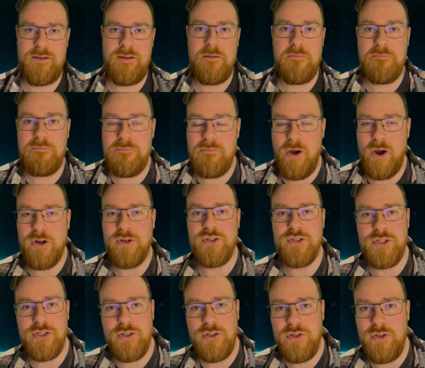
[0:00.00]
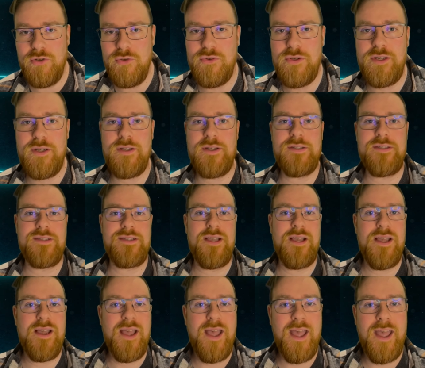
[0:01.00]
Marsha Lucas
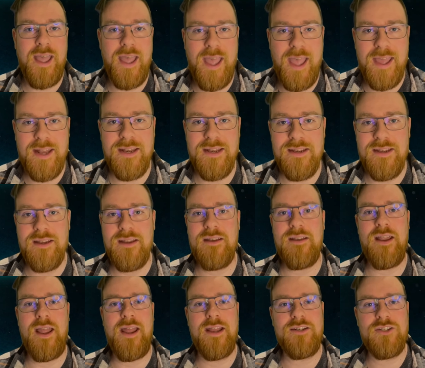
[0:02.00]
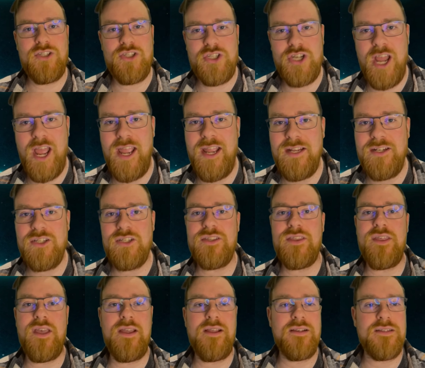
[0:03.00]
edited and changed
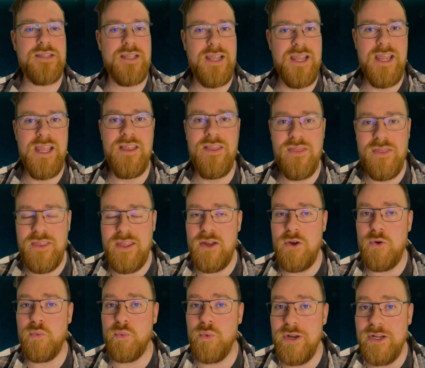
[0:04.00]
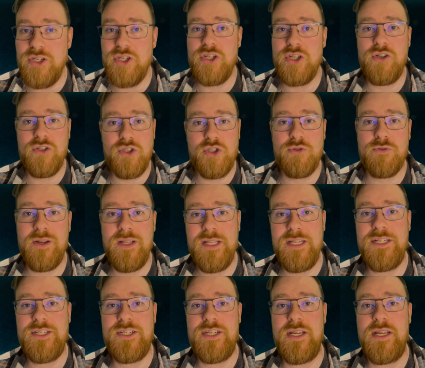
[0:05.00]
things in the original
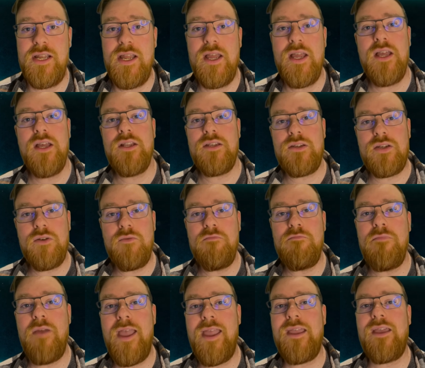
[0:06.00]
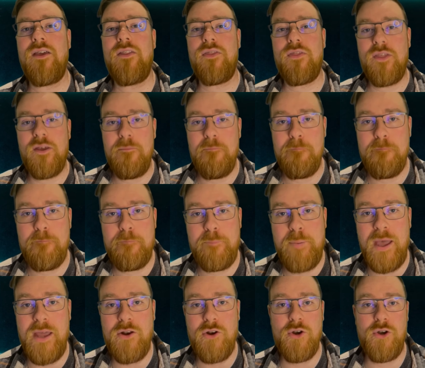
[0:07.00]
trilogy to make them
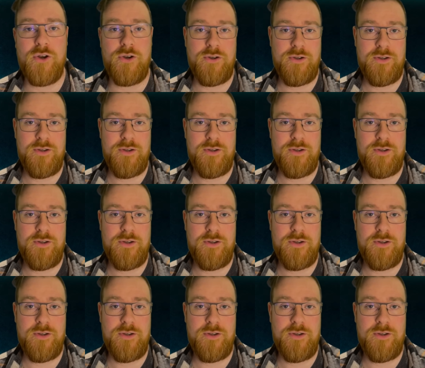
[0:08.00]
better.